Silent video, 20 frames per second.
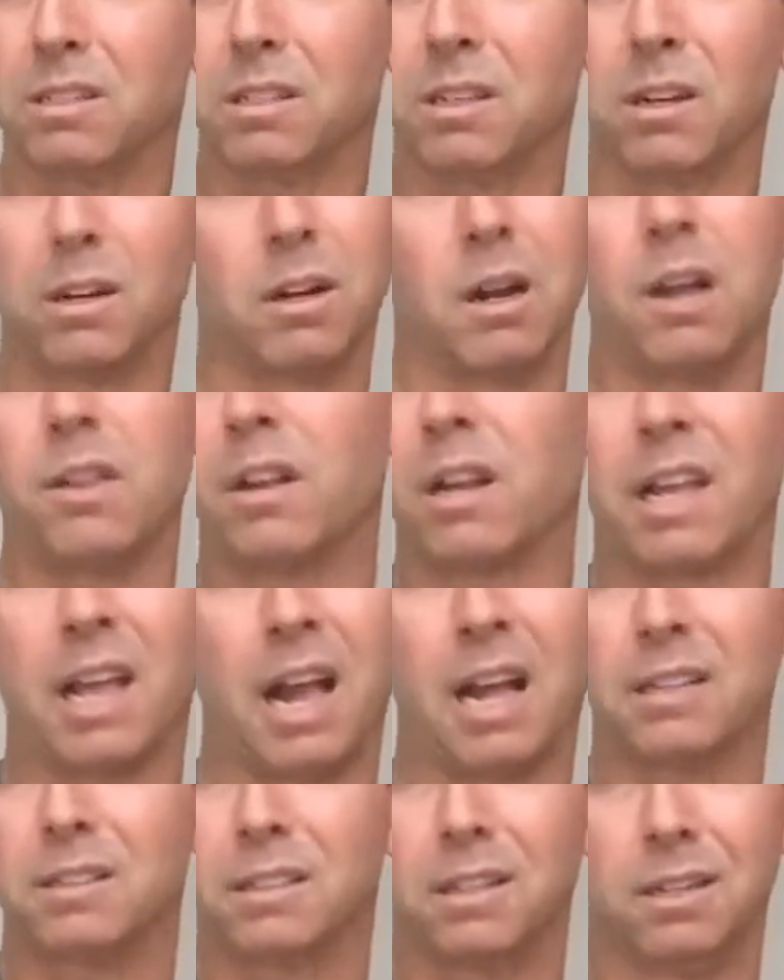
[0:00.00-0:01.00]
There are other
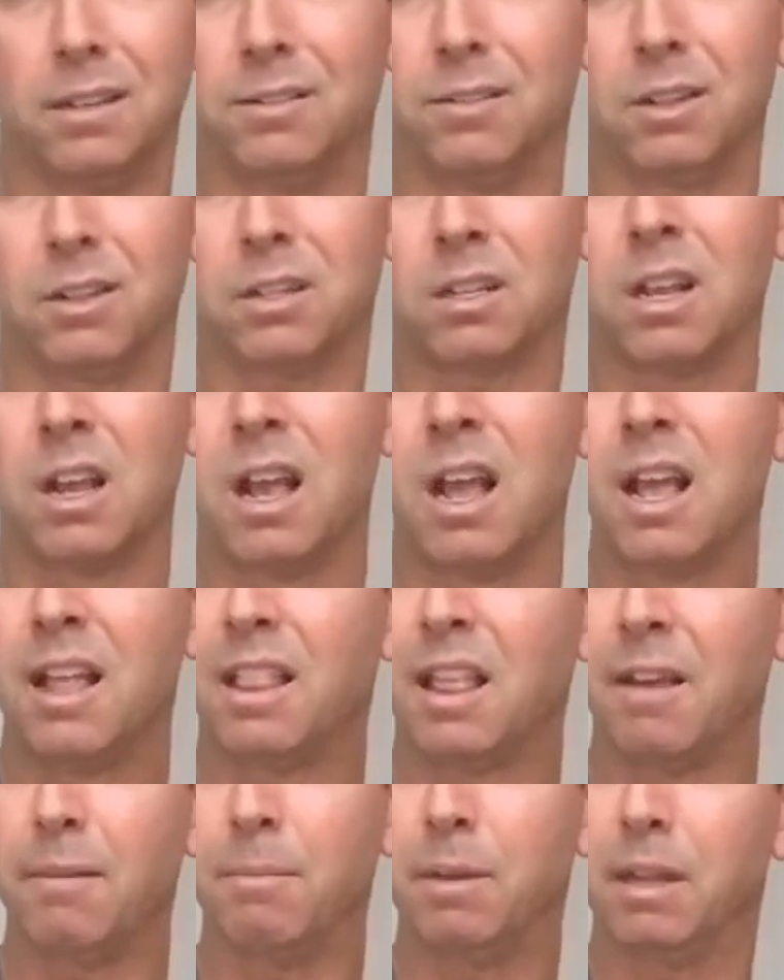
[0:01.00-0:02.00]
cats that are just,
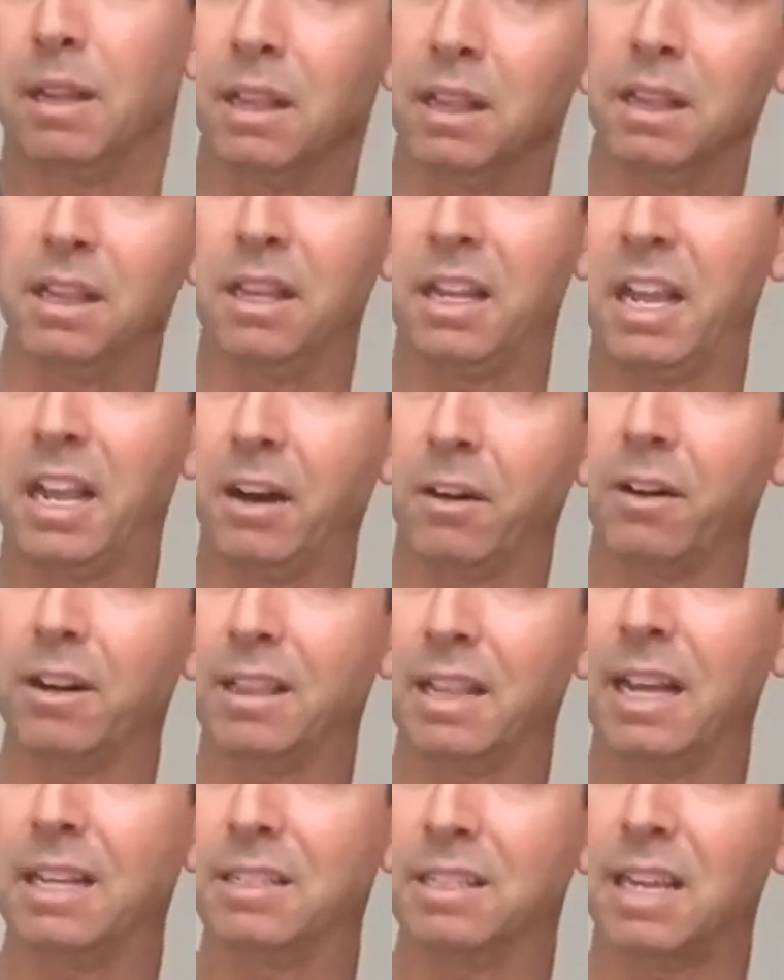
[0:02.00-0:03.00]
they've been hearing
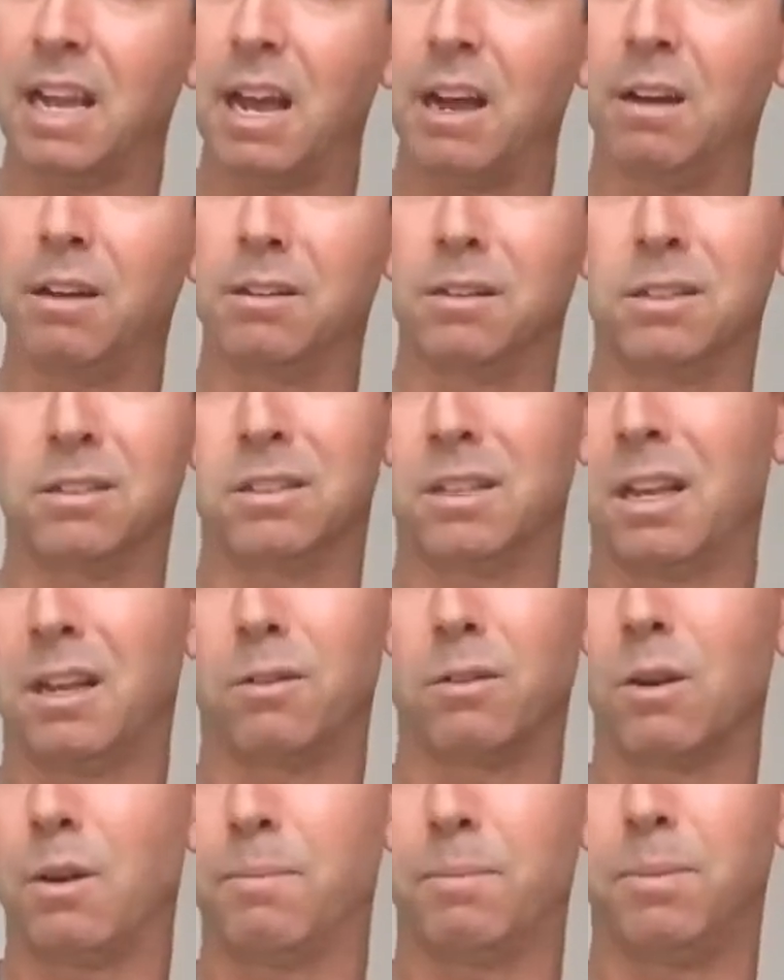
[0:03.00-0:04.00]
that sound because they
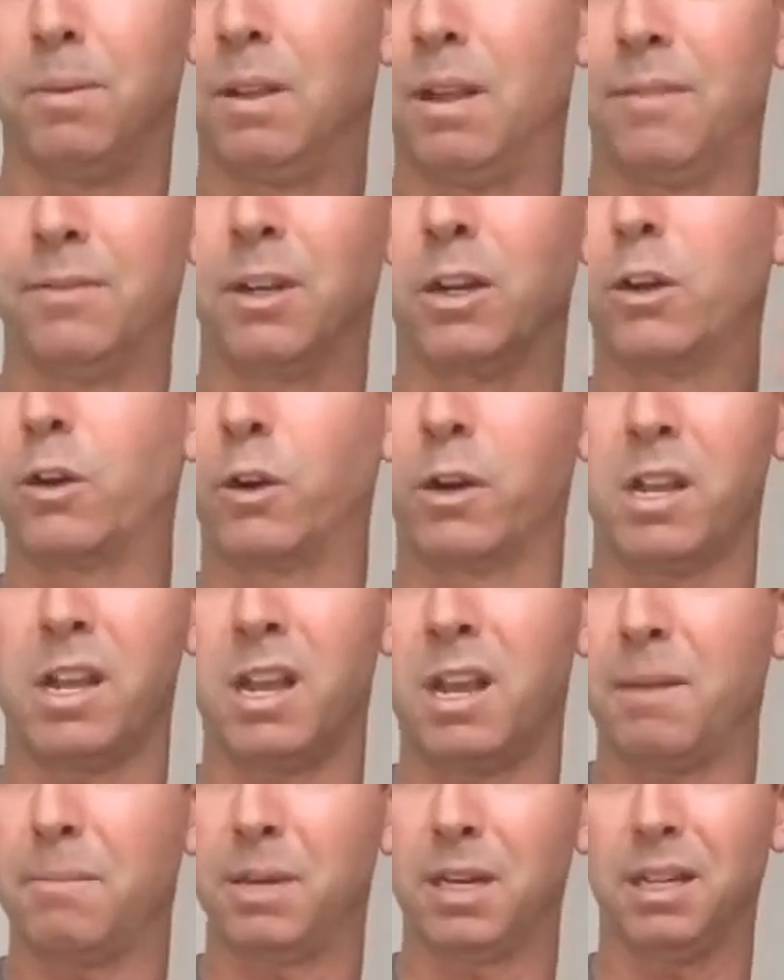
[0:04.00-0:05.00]
grew up loving
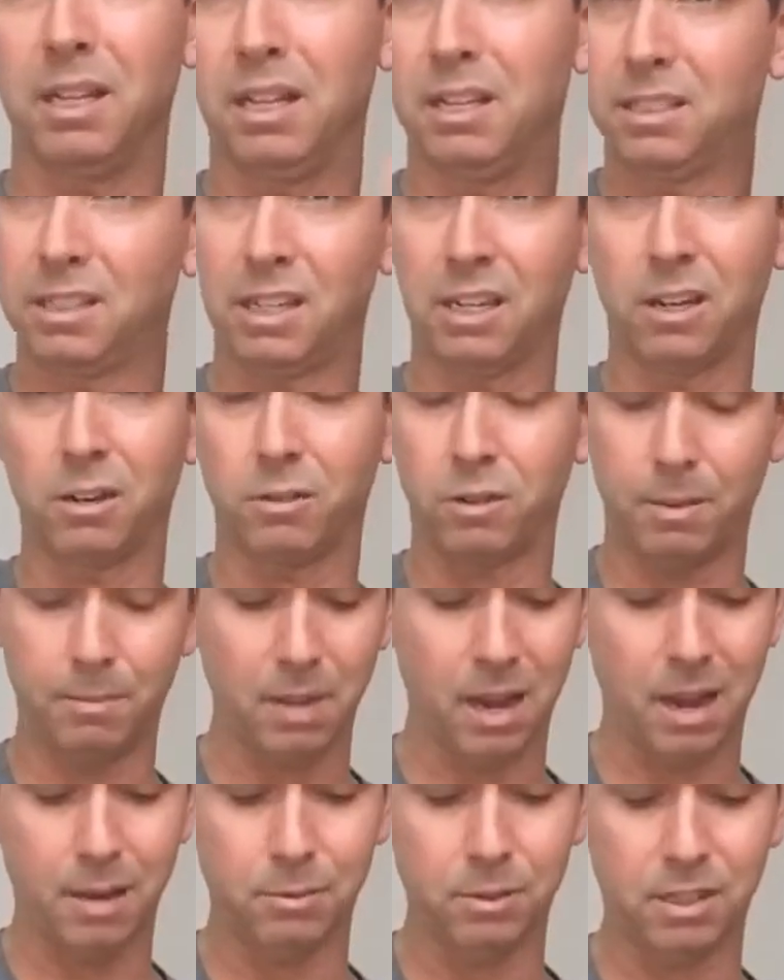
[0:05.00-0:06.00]
Cream and listening to Cream.
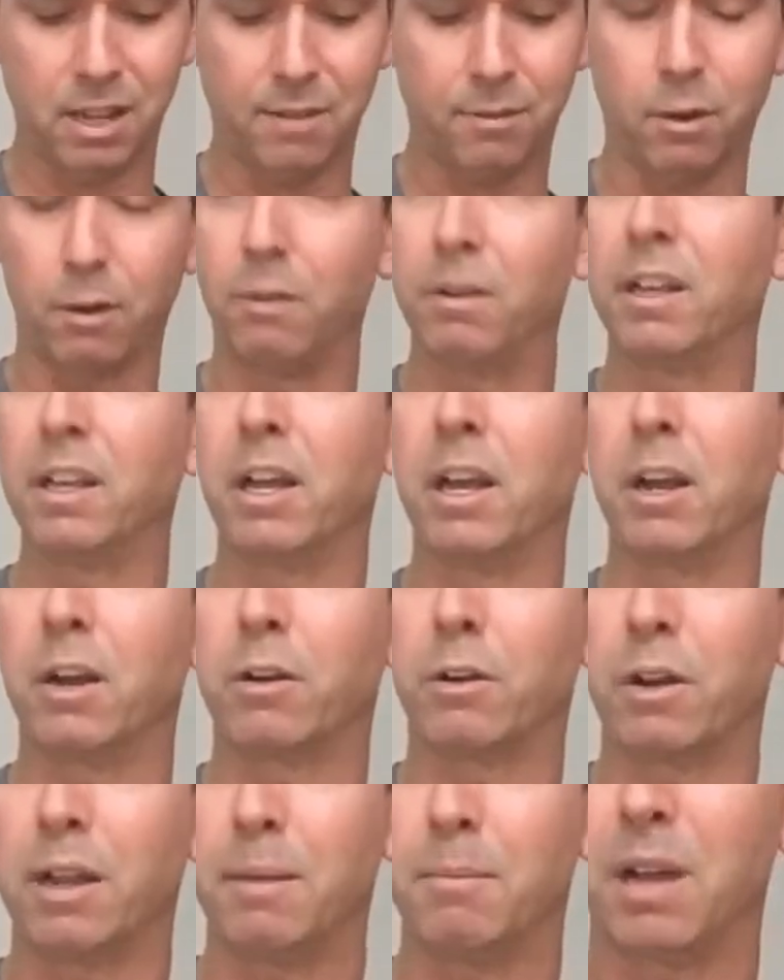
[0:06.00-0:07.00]
I was never really a
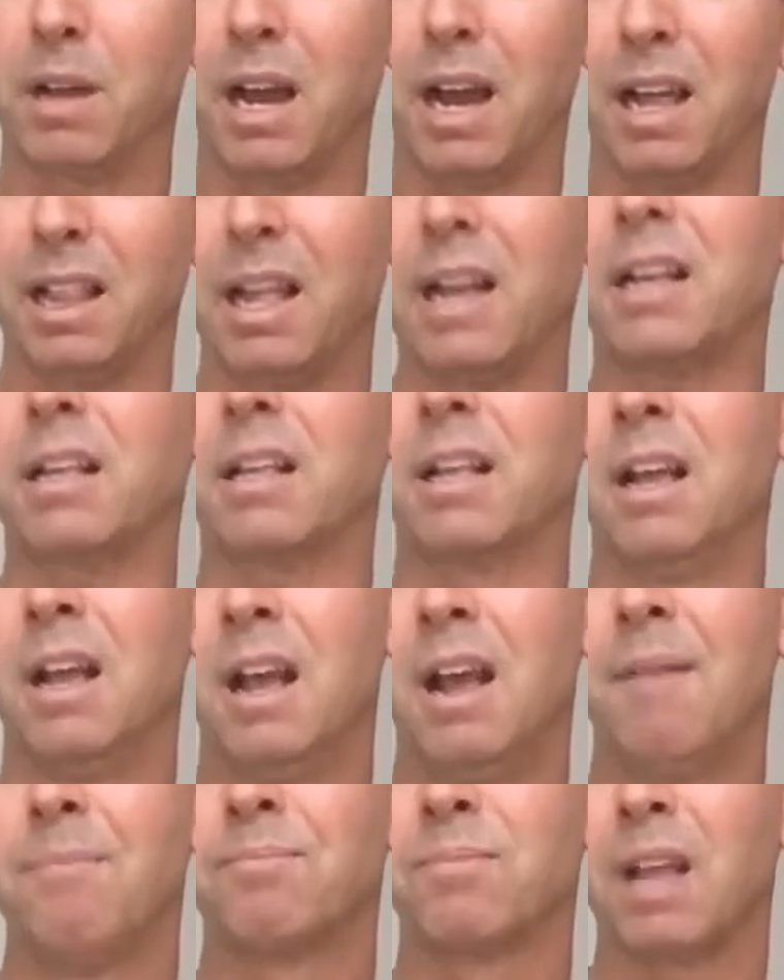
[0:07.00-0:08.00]
Cream I
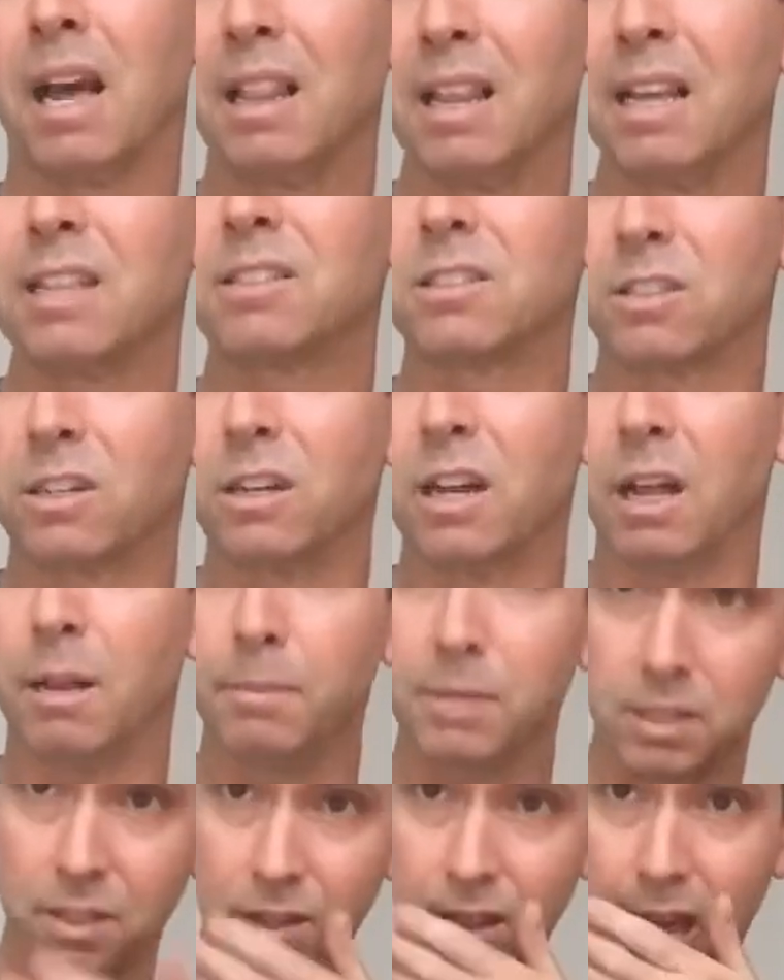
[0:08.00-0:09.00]
like certain
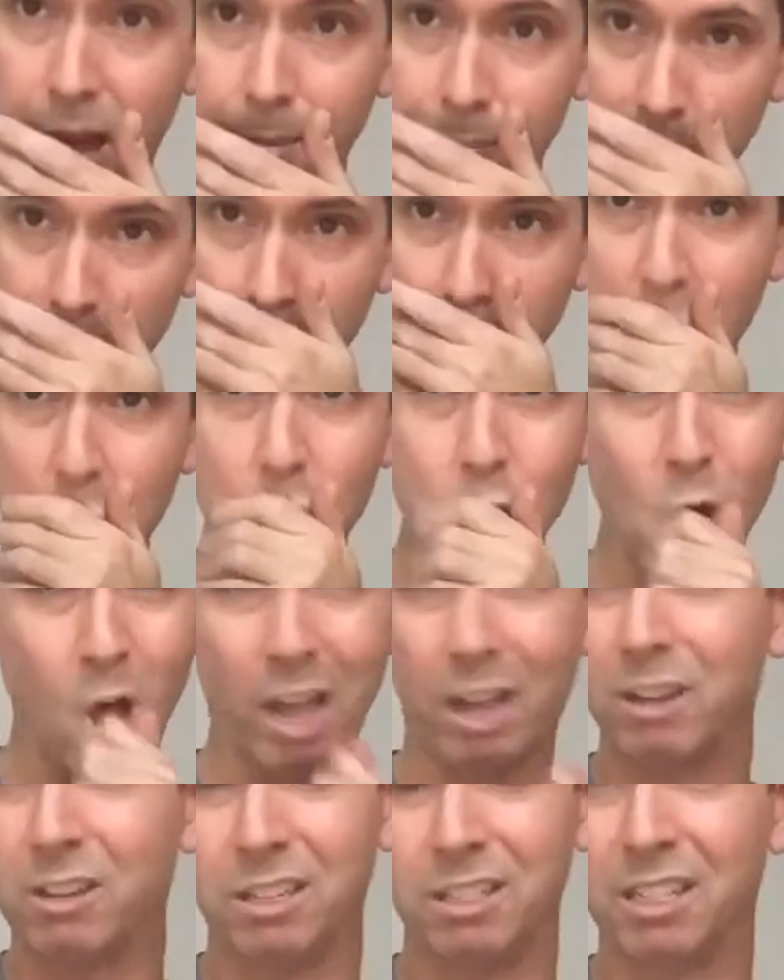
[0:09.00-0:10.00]
elements of Clapton, but I
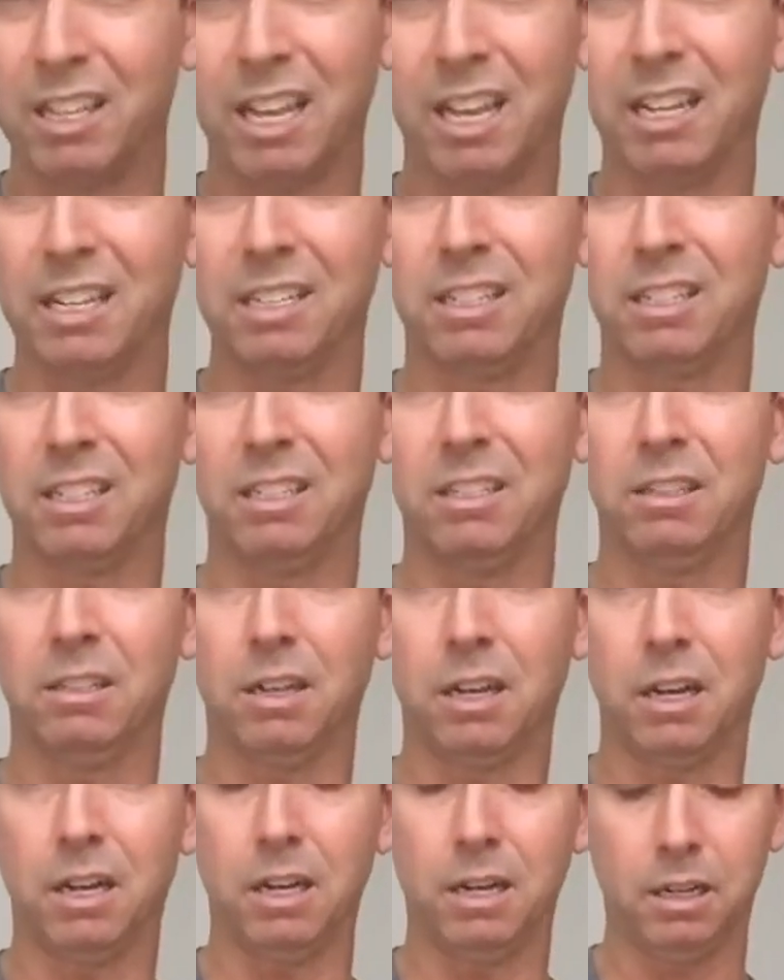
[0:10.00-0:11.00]
couldn't get into
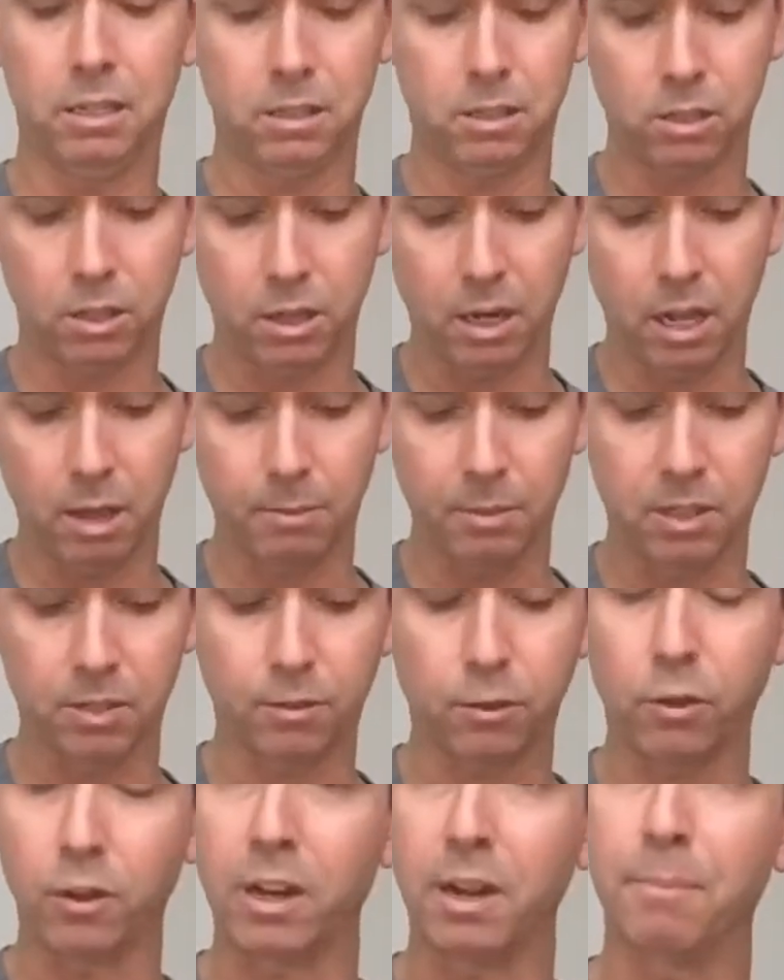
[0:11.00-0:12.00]
certain elements
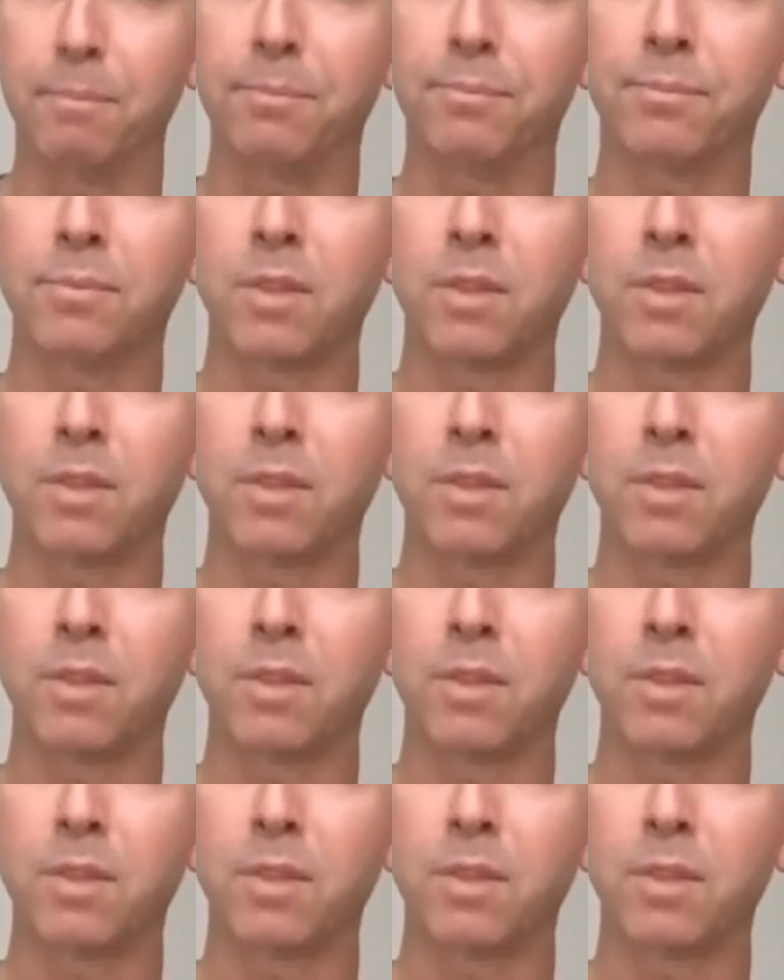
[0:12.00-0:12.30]
of Cream.